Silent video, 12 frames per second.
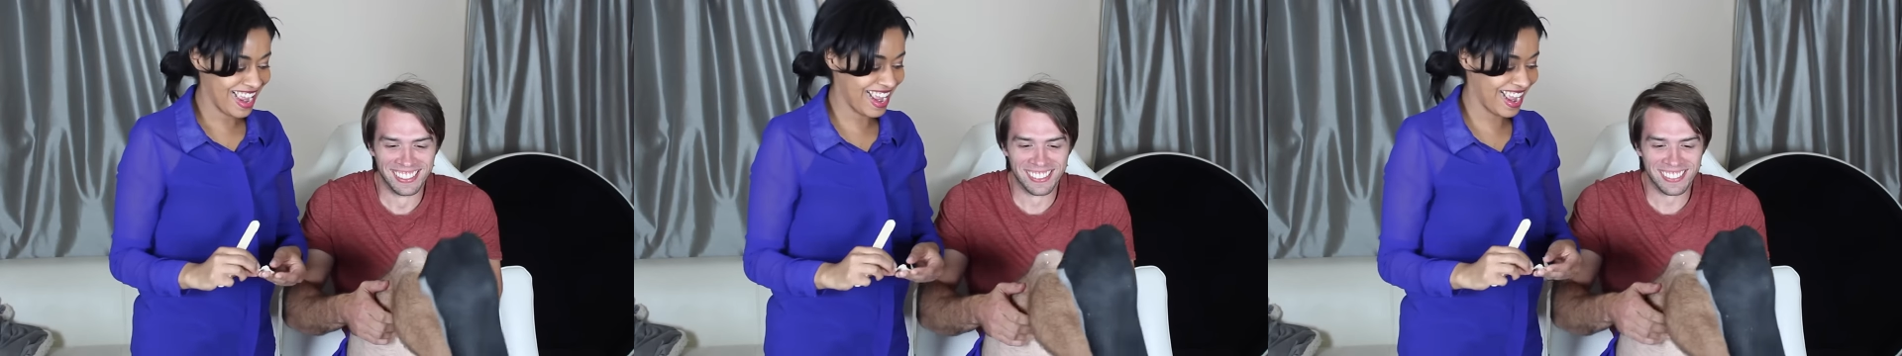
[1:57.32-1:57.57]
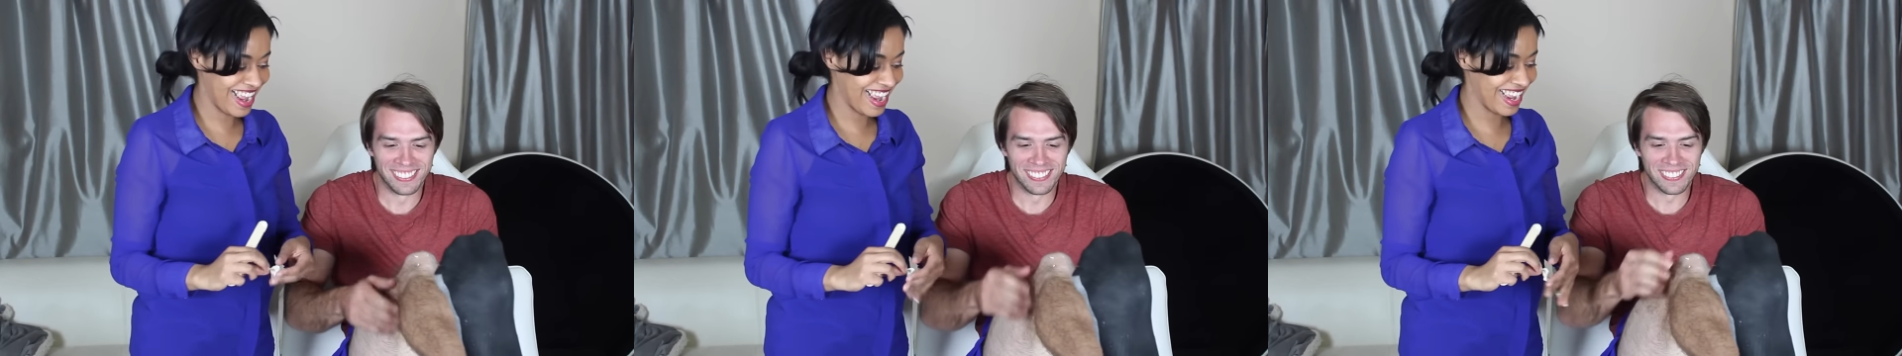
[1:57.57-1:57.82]

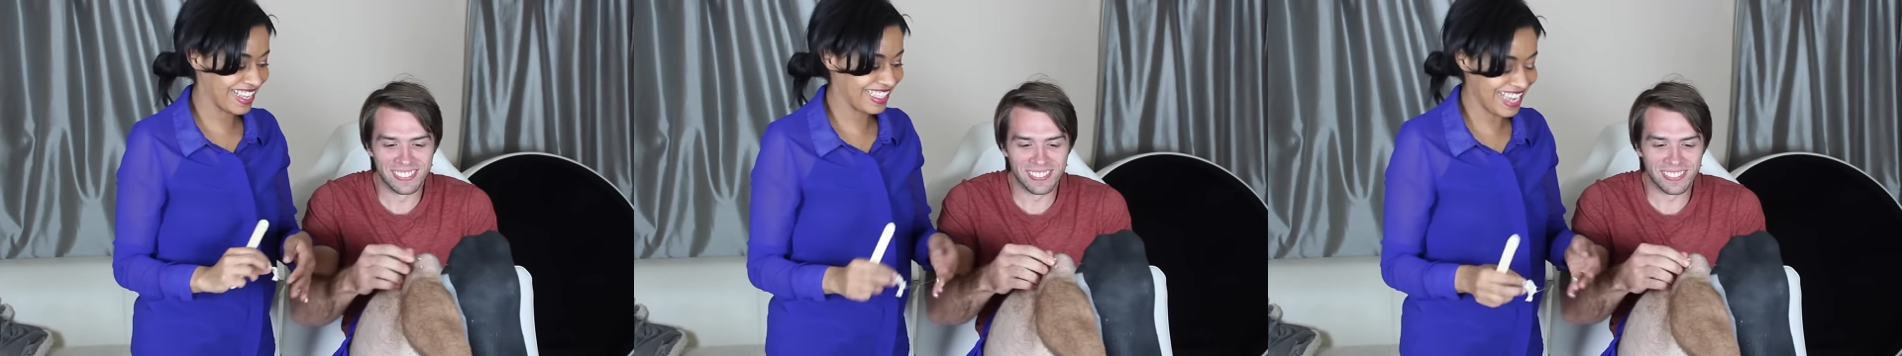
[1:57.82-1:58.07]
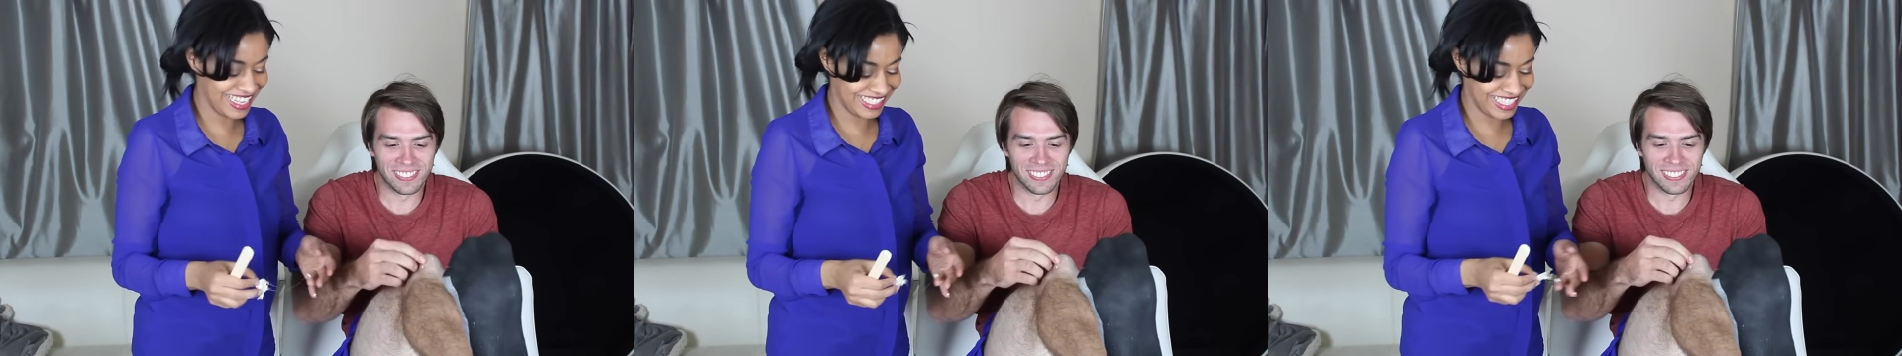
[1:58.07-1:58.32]
Speaker 1: And
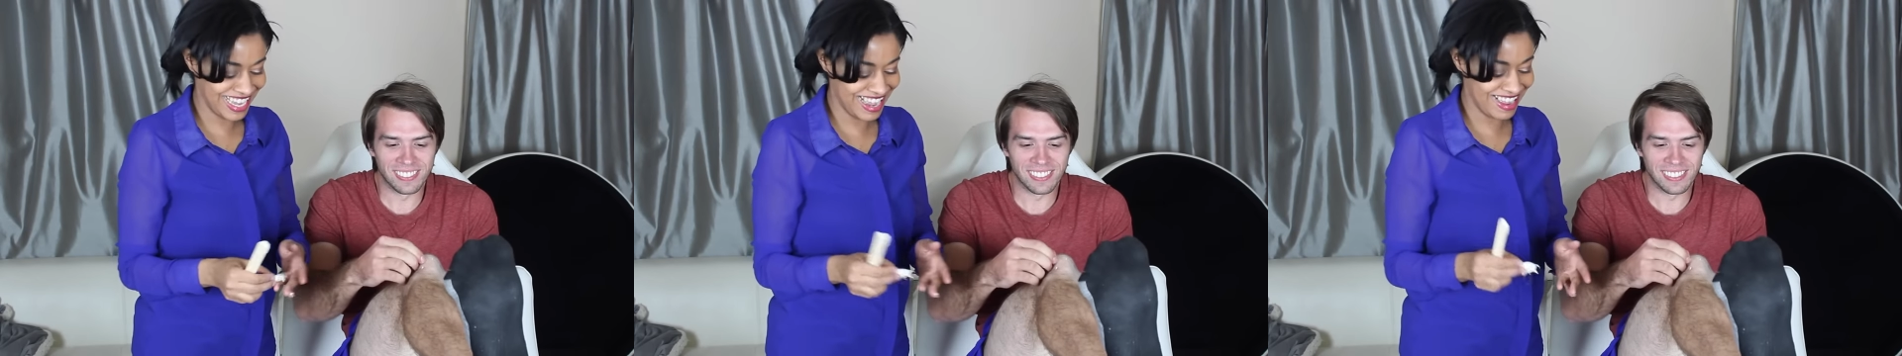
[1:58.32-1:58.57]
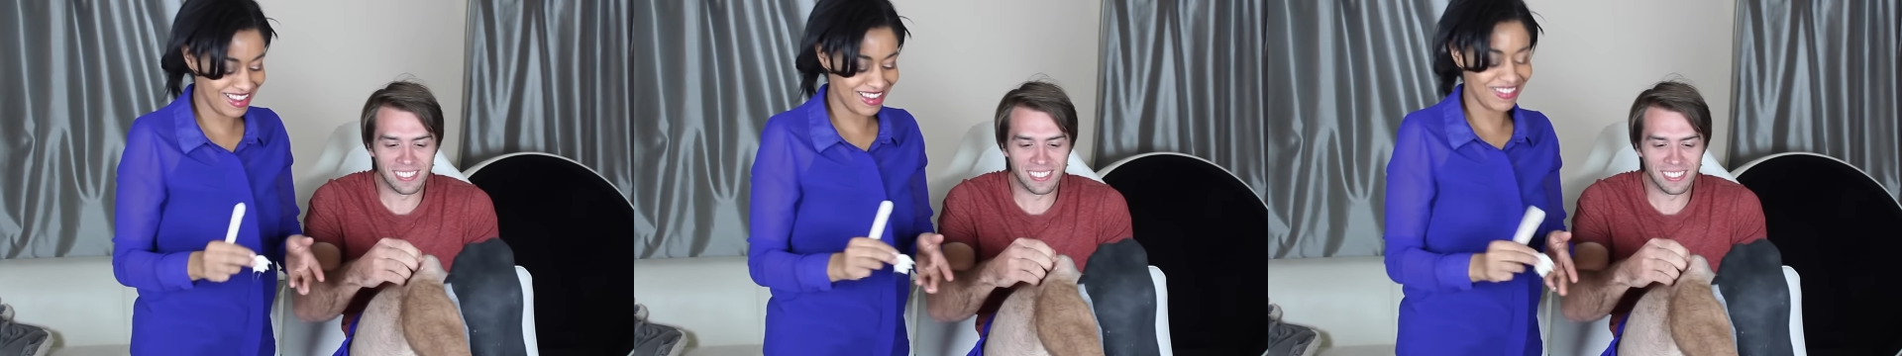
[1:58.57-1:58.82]
that's
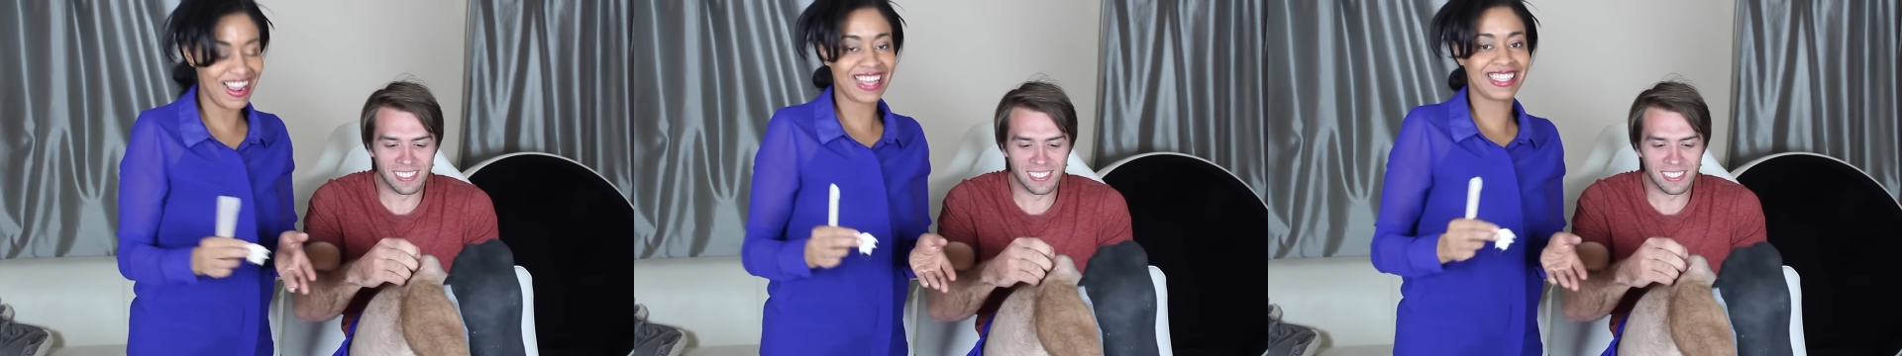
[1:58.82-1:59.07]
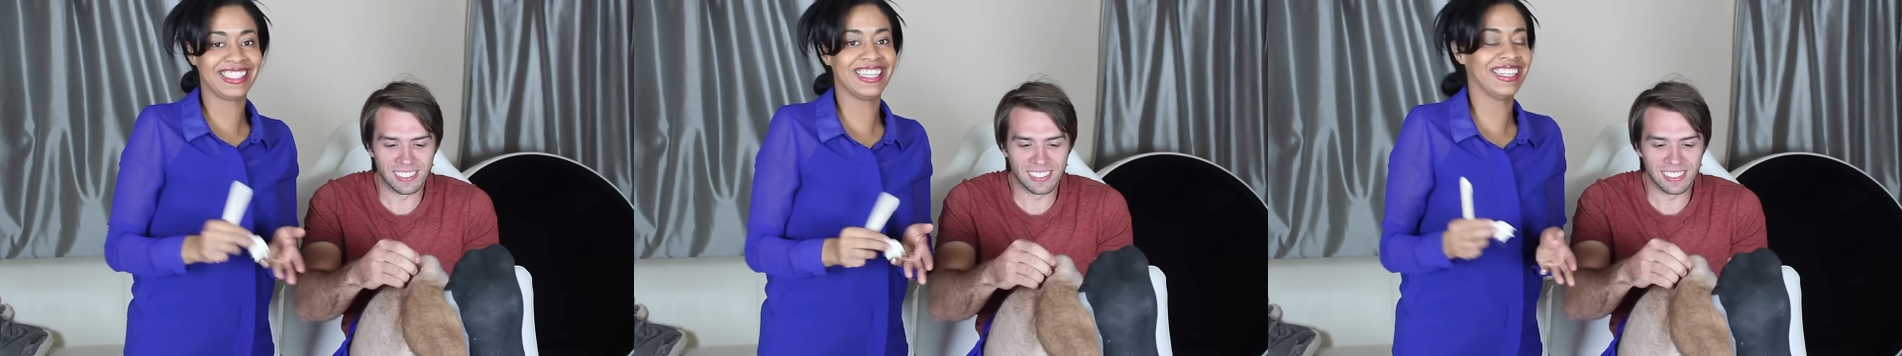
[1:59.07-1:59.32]
how you
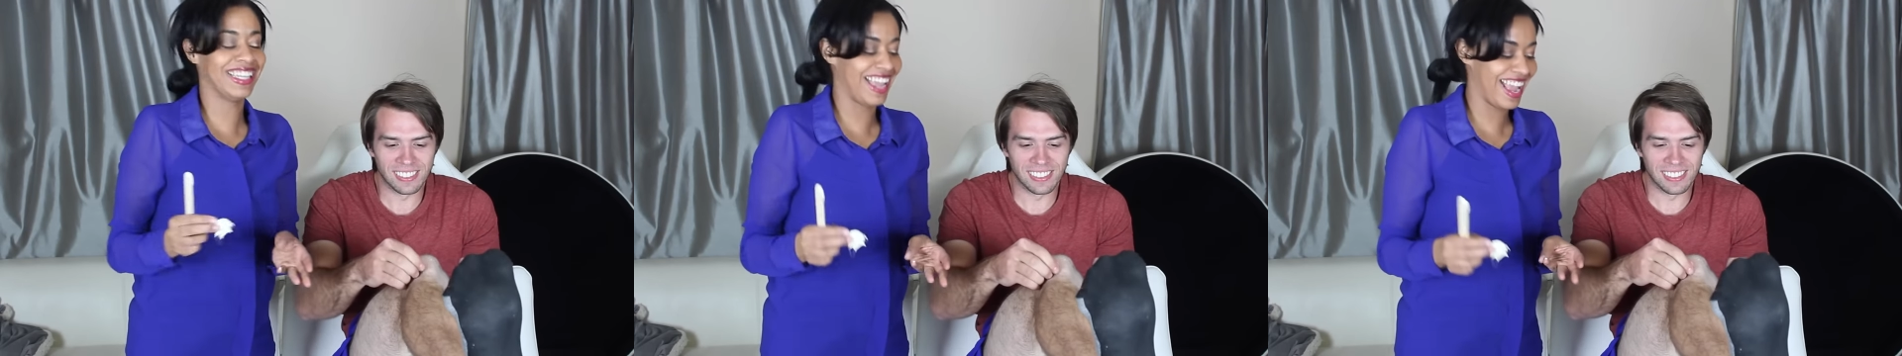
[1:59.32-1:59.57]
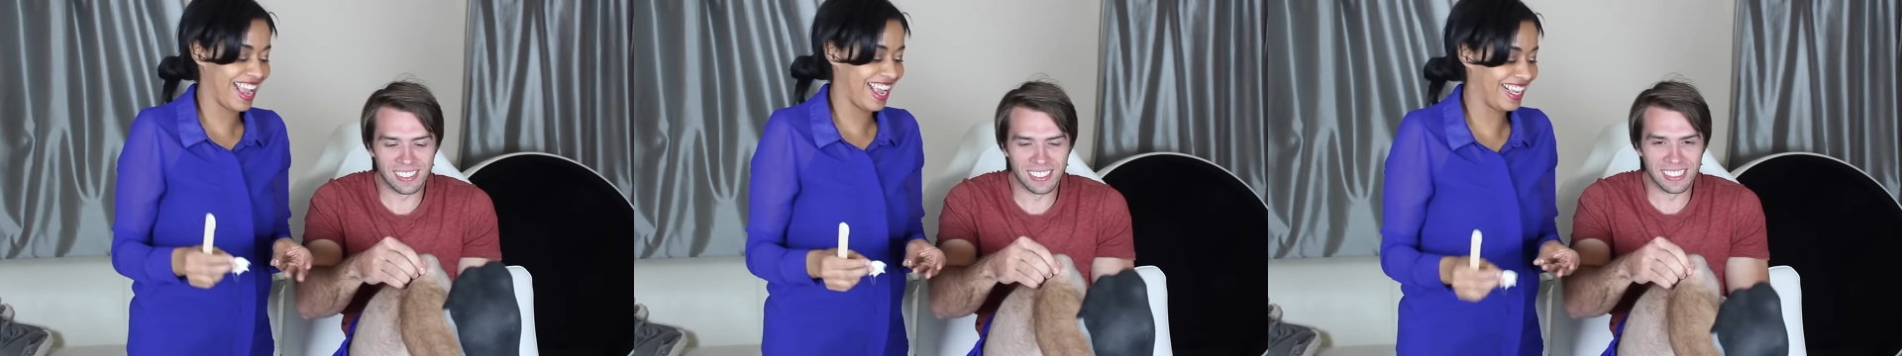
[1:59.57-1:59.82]
wax your
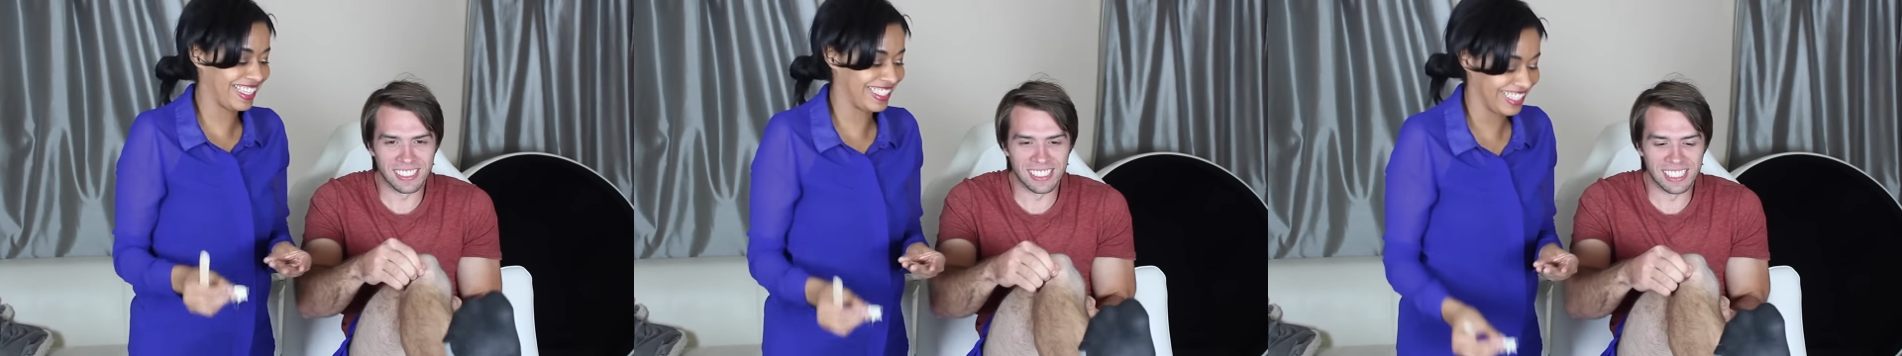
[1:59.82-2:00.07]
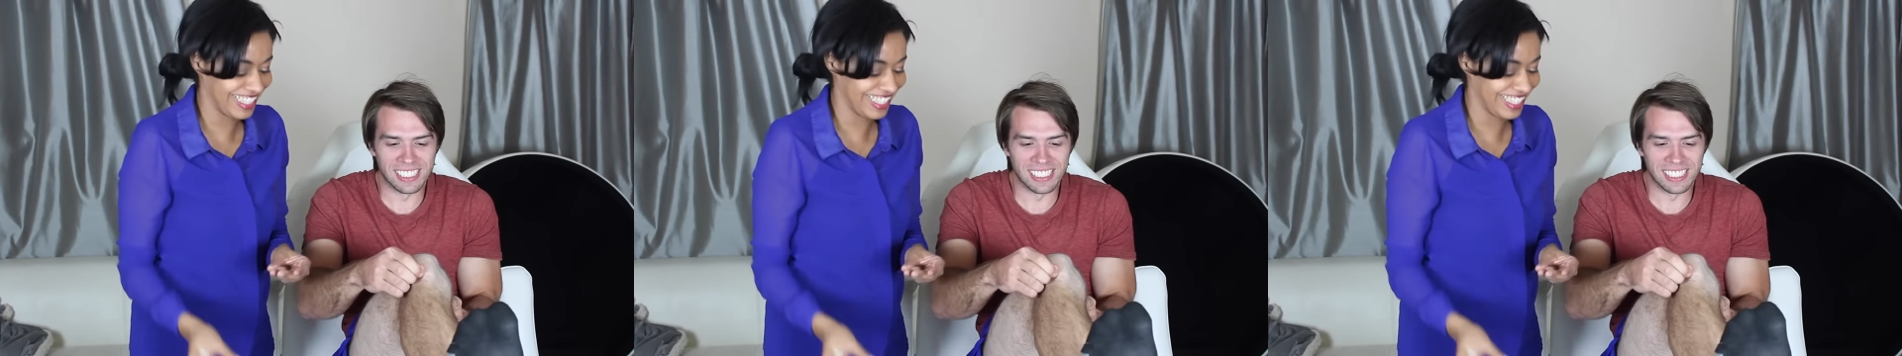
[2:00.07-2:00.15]
legs.